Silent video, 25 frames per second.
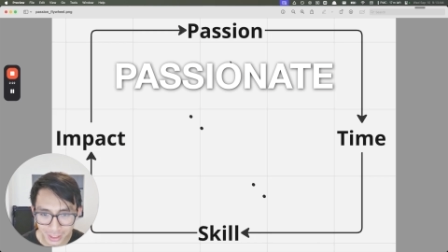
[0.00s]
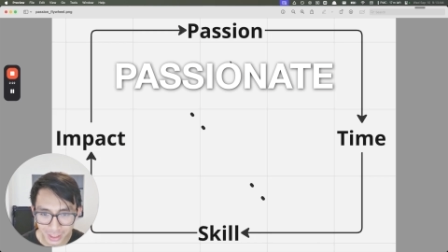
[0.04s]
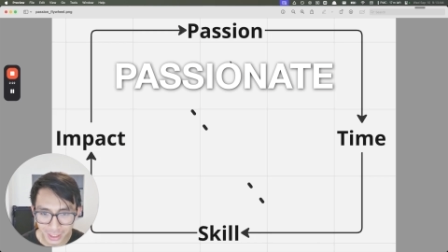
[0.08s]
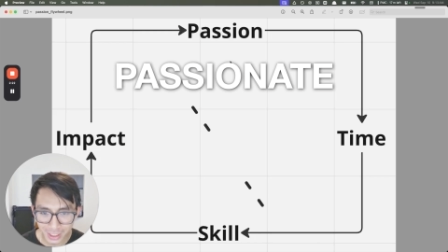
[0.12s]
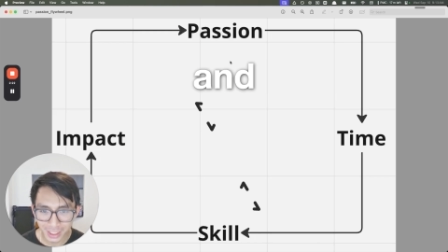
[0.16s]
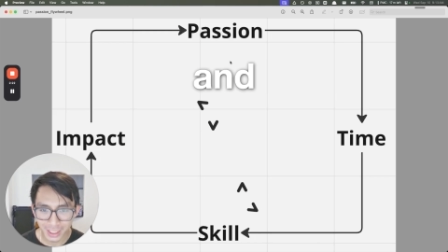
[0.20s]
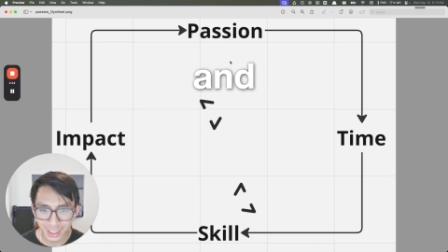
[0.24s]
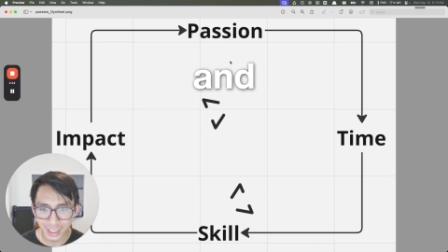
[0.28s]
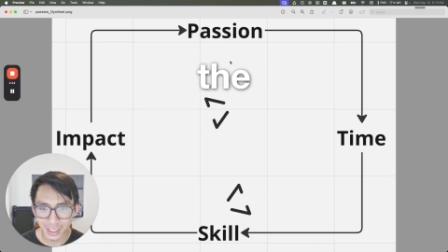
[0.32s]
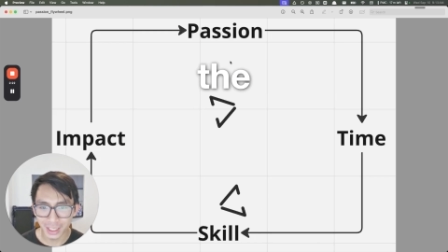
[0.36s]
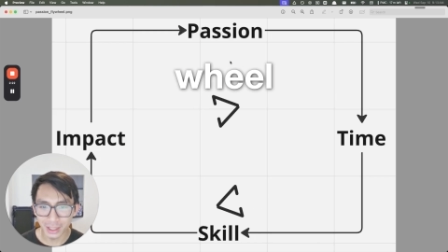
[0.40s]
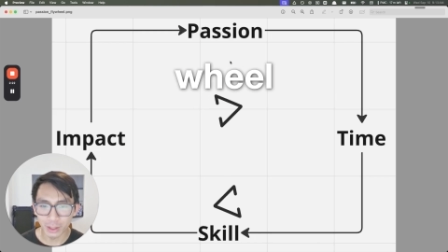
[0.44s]

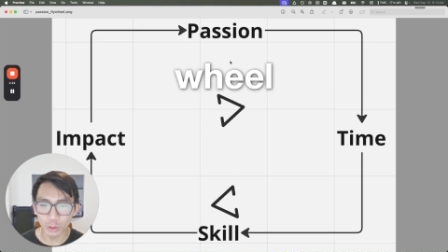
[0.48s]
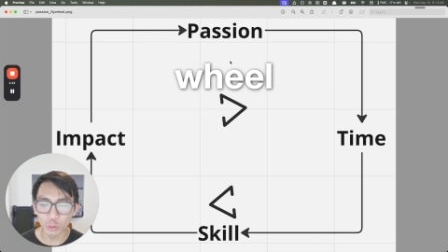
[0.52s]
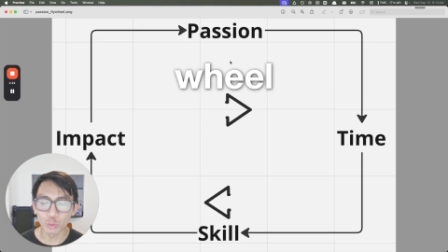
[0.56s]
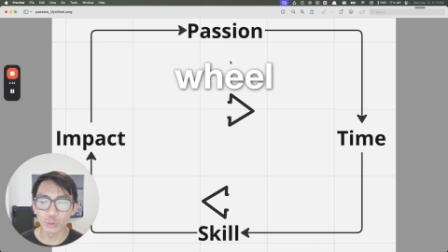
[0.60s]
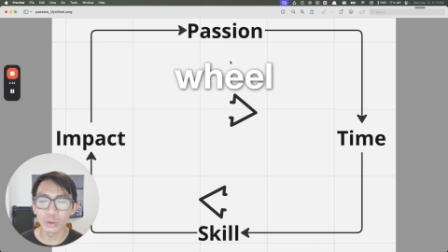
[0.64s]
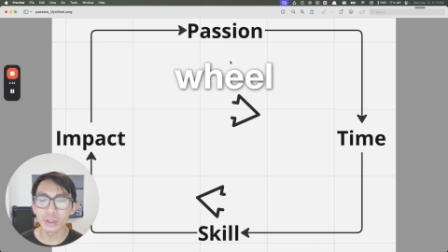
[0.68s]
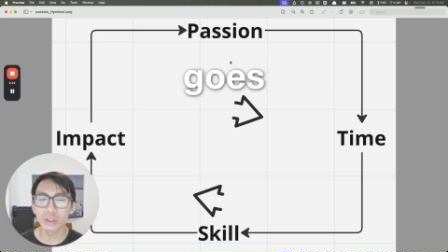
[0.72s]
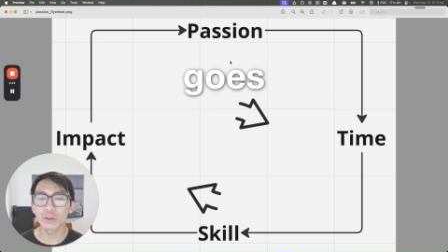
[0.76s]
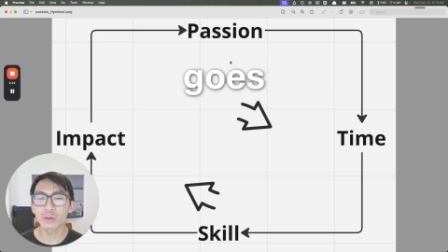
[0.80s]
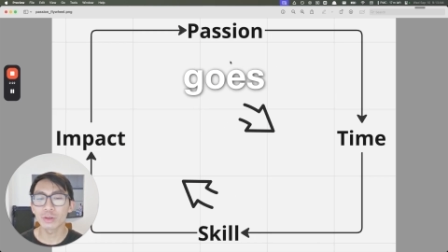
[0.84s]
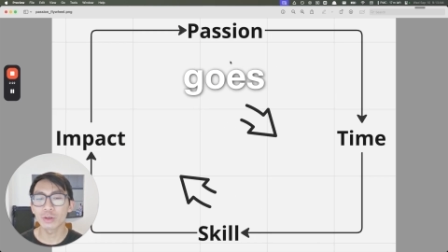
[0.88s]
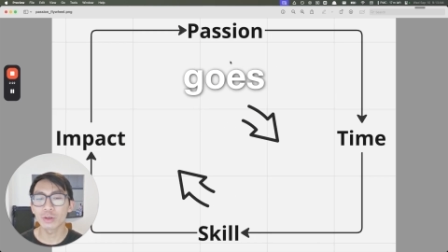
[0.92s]
and the wheel
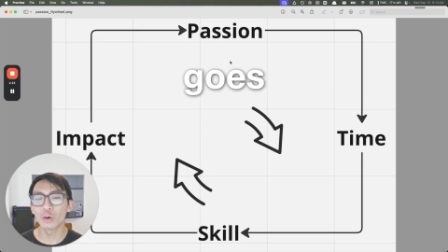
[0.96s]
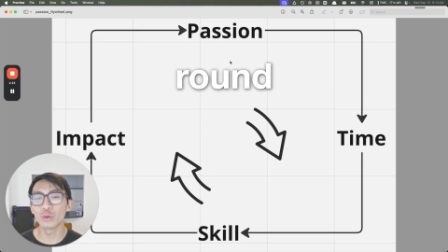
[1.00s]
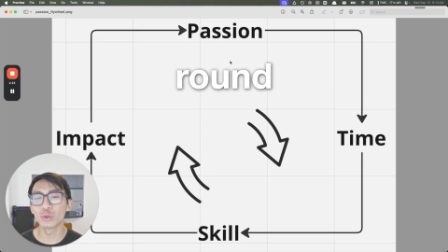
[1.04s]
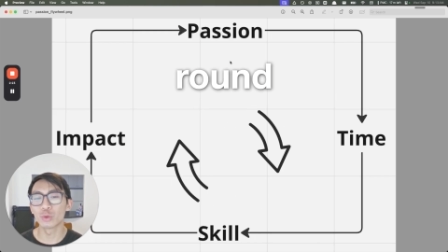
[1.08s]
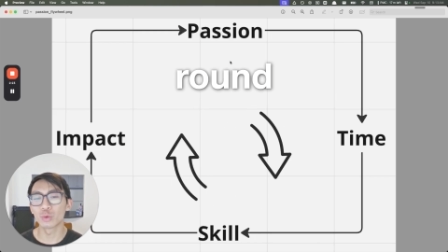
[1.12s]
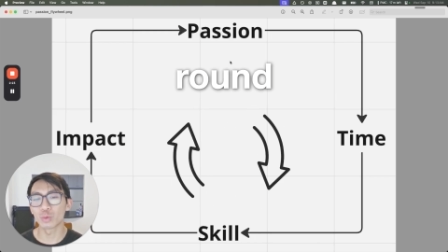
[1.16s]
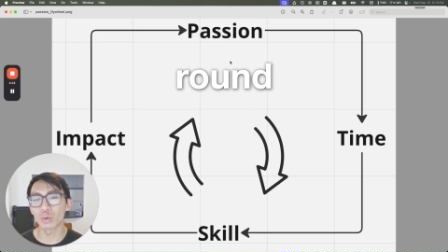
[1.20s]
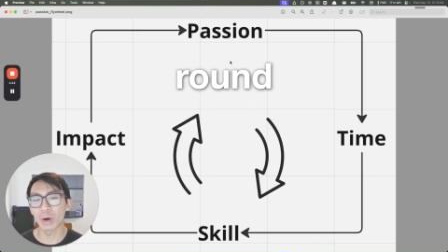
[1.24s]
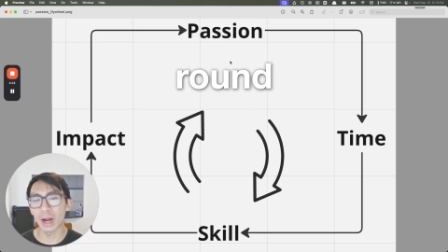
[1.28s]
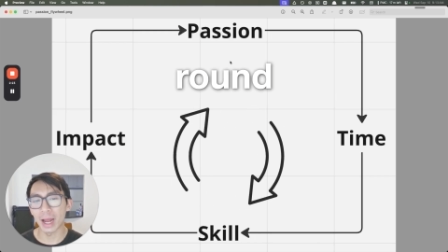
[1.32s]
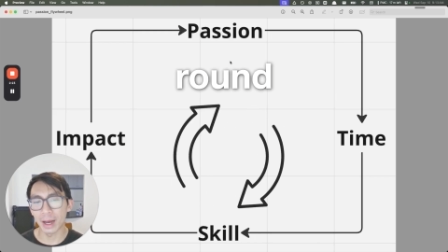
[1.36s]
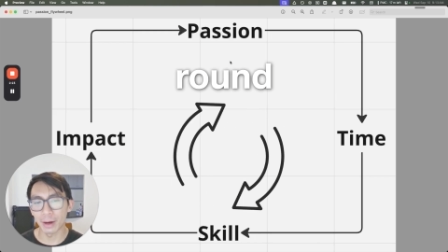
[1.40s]
goes
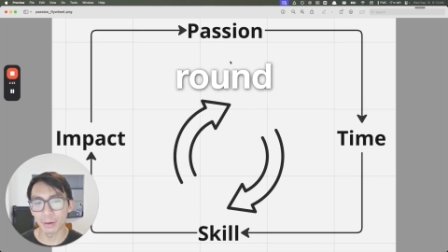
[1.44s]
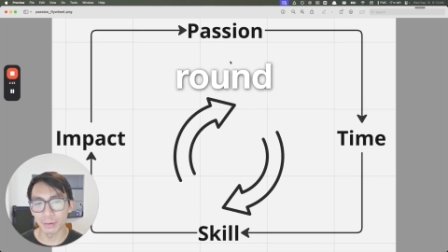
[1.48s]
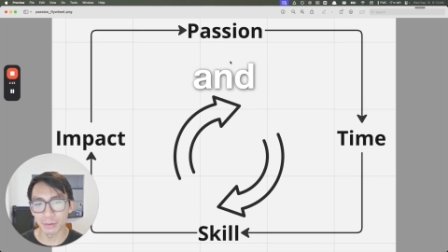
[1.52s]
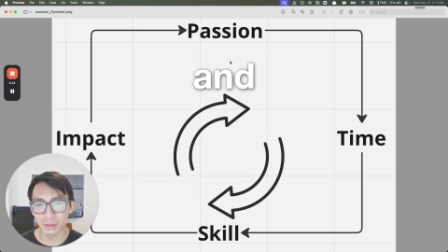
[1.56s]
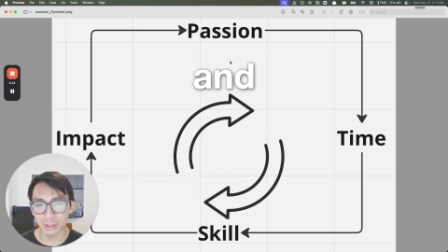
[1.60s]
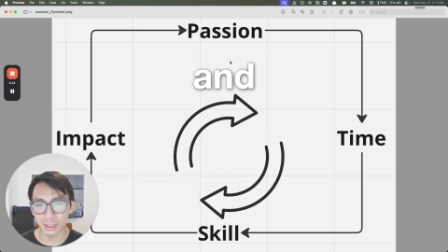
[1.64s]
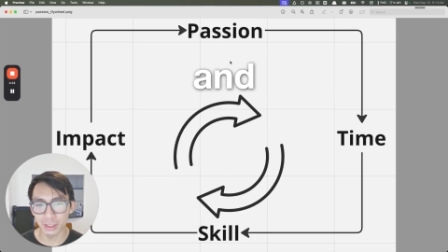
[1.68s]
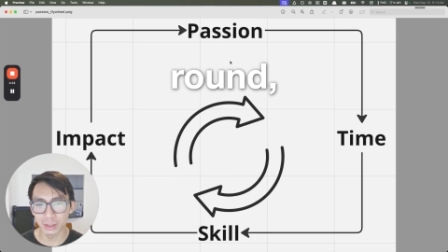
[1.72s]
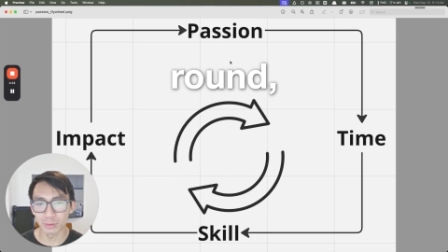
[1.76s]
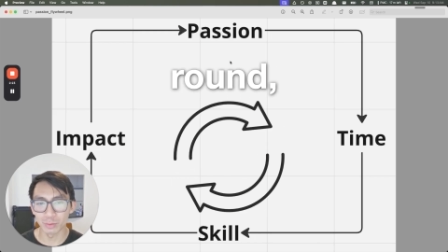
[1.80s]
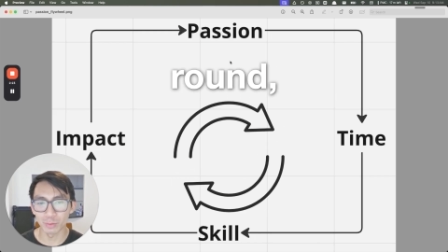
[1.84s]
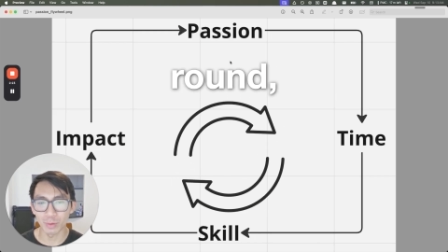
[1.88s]
round
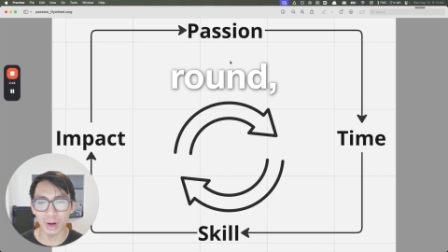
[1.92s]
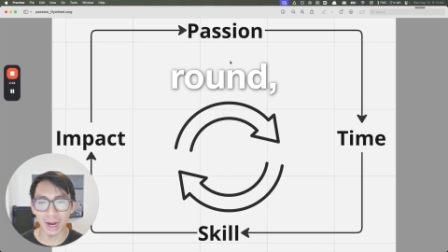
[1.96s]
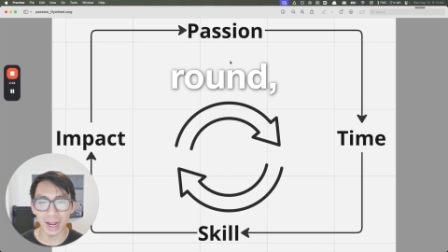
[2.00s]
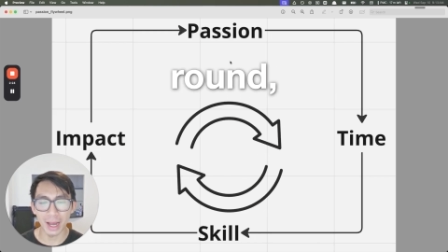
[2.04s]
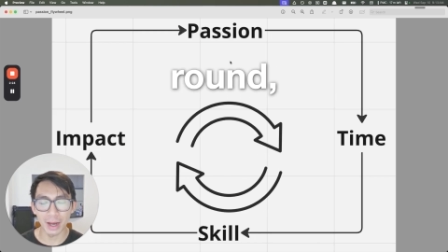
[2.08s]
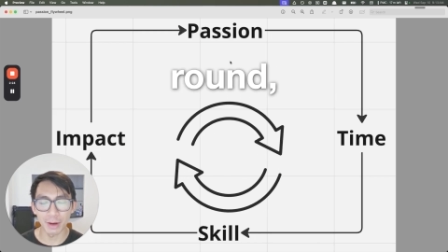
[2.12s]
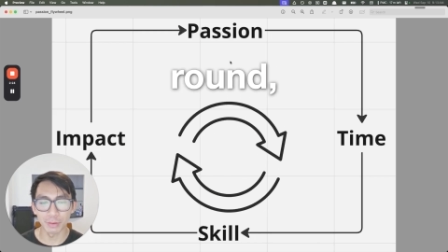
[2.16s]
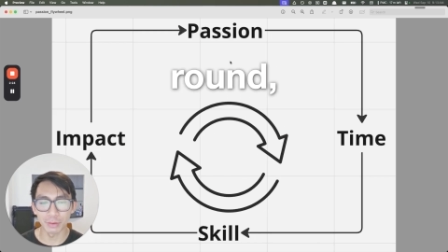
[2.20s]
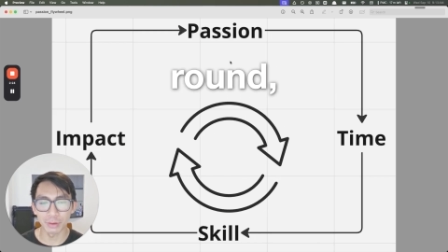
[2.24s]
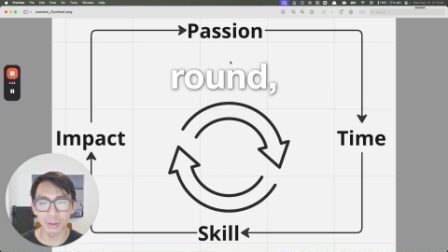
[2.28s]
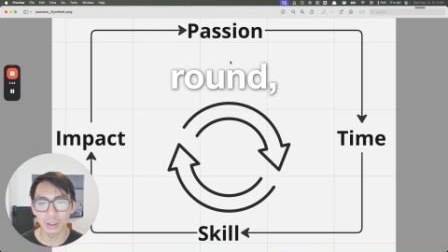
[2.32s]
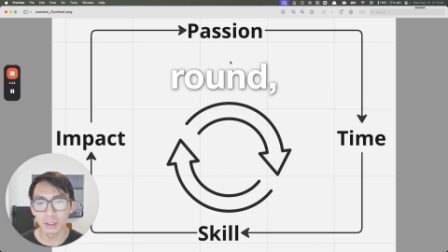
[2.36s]
and
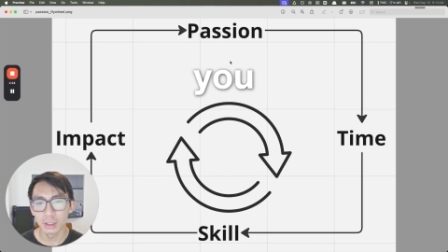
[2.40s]
round.